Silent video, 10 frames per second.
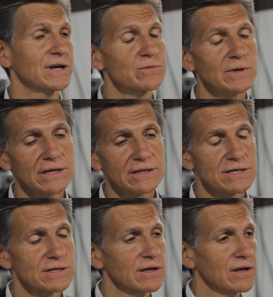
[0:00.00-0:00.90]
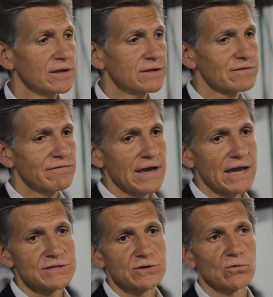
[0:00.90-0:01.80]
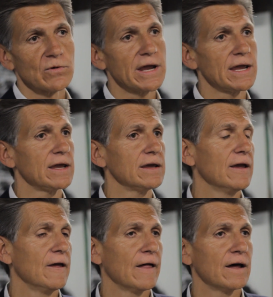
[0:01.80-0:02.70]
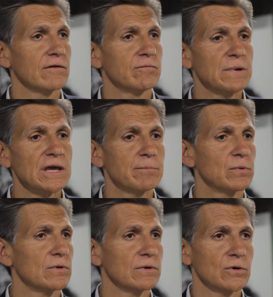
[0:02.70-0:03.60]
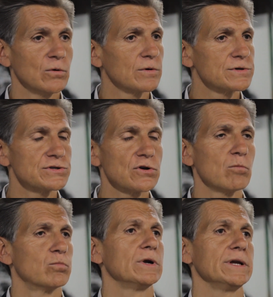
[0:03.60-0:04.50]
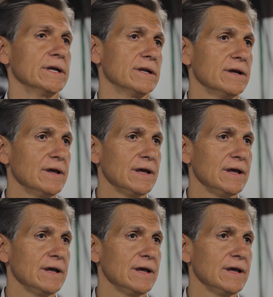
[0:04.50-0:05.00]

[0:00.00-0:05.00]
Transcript: Because we get this vast array of people who are so brilliant